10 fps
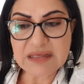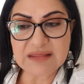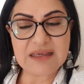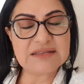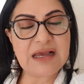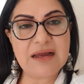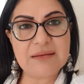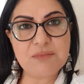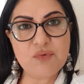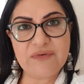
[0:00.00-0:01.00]
Things are
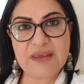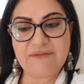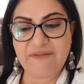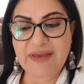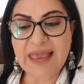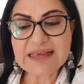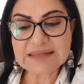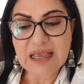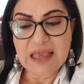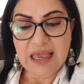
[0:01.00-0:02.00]
moving fast,
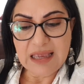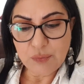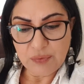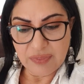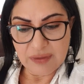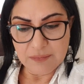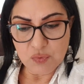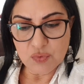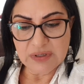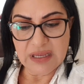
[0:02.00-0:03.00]
and with the
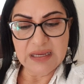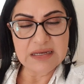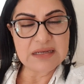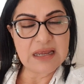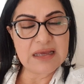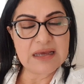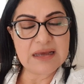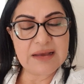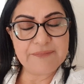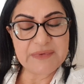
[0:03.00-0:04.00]
Moon in
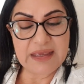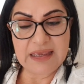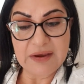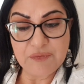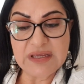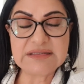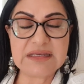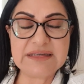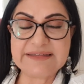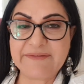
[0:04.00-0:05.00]
Aries
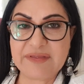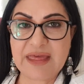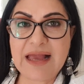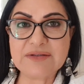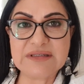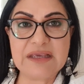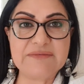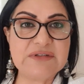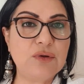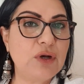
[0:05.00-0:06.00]
in the seventh house,
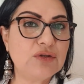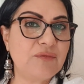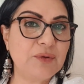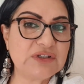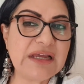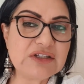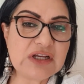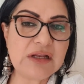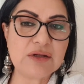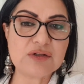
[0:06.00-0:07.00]
gives you a lot of
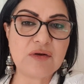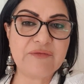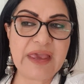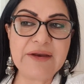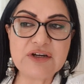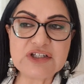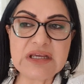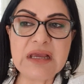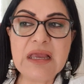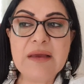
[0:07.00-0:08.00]
potential, a lot of
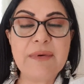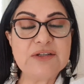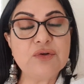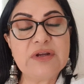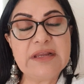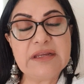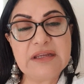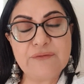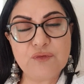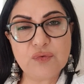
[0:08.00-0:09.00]
energy, but you really
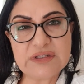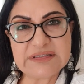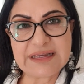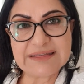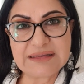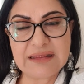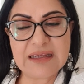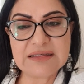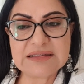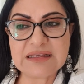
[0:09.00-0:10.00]
need to discuss
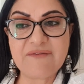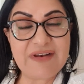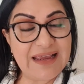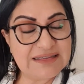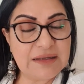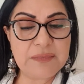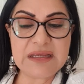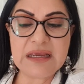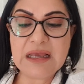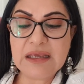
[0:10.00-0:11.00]
things
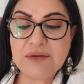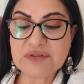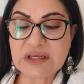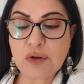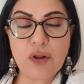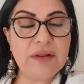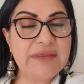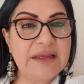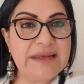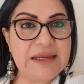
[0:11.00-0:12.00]
flexibly using all
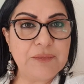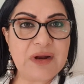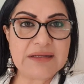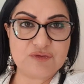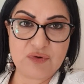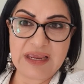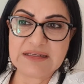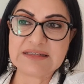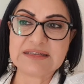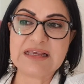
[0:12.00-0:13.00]
the Libra
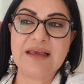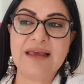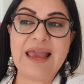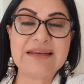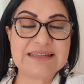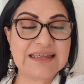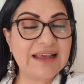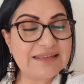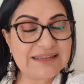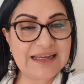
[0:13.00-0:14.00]
traits and
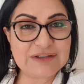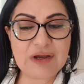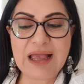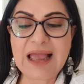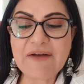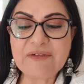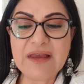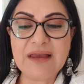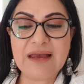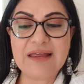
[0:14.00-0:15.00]
skills that you have.
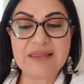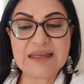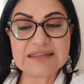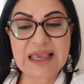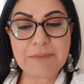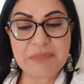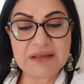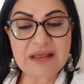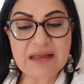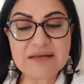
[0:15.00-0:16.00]
Things can be
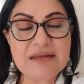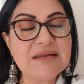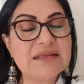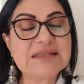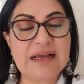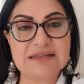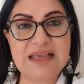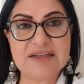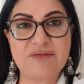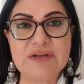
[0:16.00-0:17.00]
done
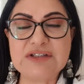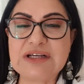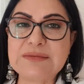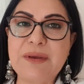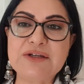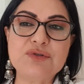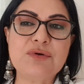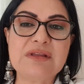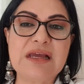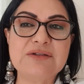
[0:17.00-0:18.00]
successfully. Just make
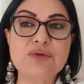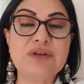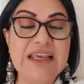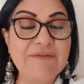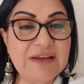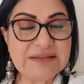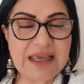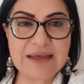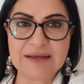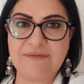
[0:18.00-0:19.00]
sure that you give and
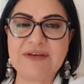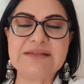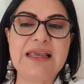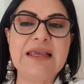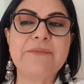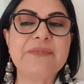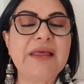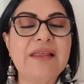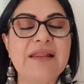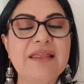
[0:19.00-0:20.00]
take,
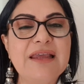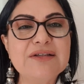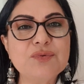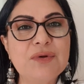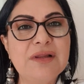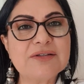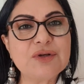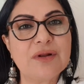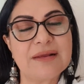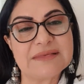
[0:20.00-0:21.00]
and then things will
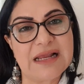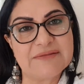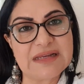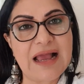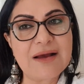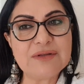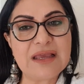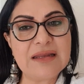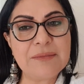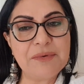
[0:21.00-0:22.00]
sort themselves out
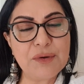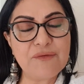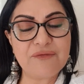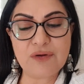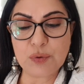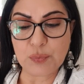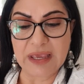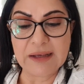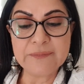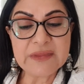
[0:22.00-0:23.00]
in a beautiful
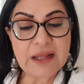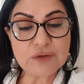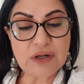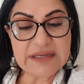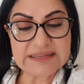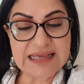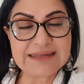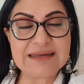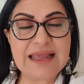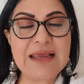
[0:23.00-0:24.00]
way. Not only
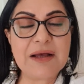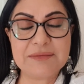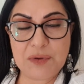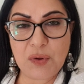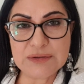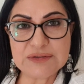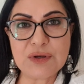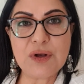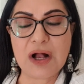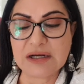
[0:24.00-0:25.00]
Saturday, but
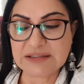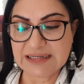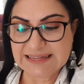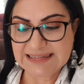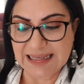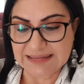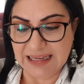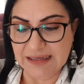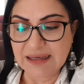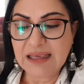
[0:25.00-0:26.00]
also on
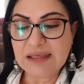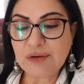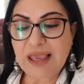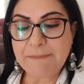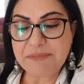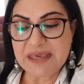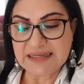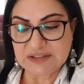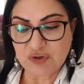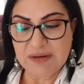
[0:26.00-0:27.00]
Sunday. You can be
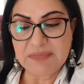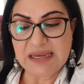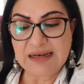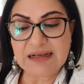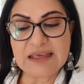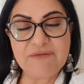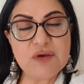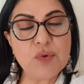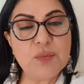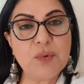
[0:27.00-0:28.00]
extremely lucky if
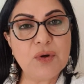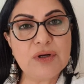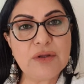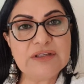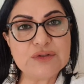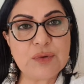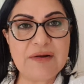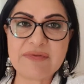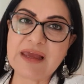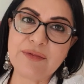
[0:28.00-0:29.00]
you were born on the
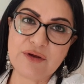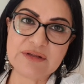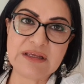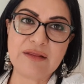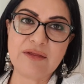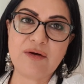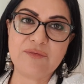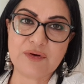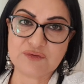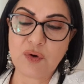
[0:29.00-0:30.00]
12th and 13th
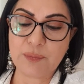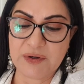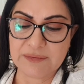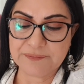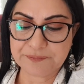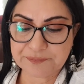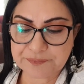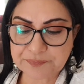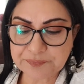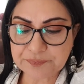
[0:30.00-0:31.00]
of October.
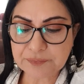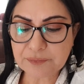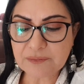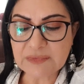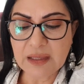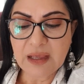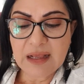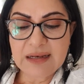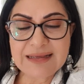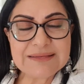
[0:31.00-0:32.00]

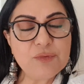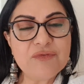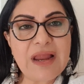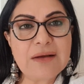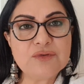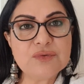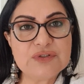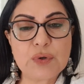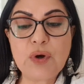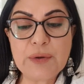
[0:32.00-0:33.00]
Let's move now to
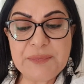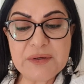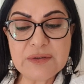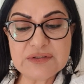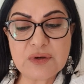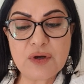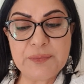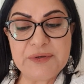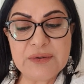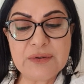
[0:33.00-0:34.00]
Scorpio.
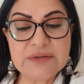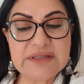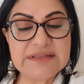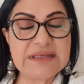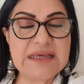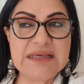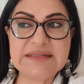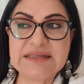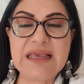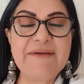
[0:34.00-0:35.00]
Scorpio, this
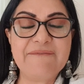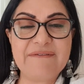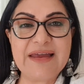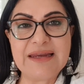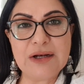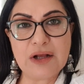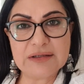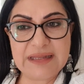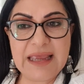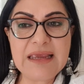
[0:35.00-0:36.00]
is a very
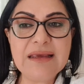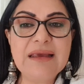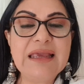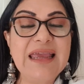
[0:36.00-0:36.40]
long day.